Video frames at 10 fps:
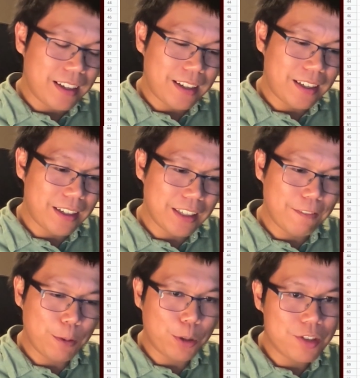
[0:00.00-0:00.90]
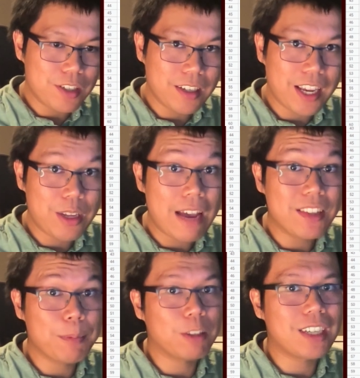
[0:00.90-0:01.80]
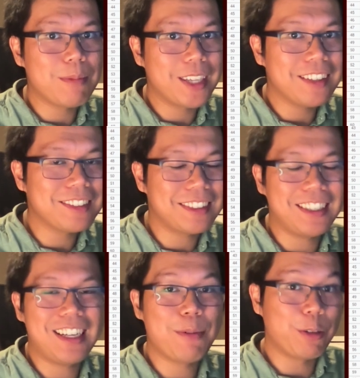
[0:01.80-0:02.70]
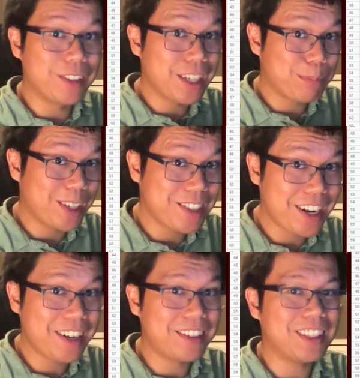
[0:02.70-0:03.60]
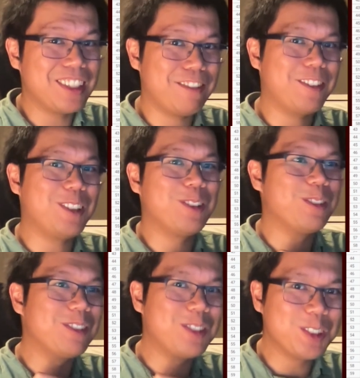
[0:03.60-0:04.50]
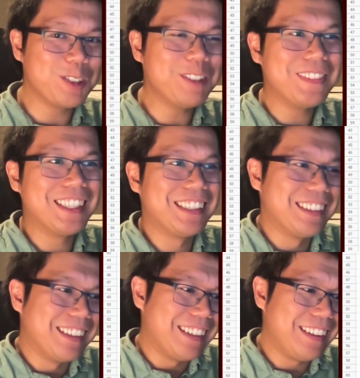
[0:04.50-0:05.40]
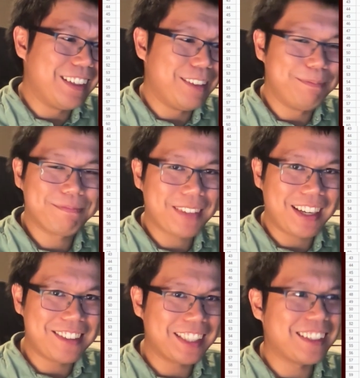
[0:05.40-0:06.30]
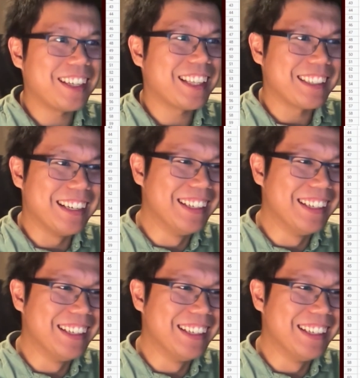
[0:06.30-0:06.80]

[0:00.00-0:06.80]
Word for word: Uh, if you're watching and you haven't subscribed yet, uh, I would really appreciate it if you do. Um, it's just nice,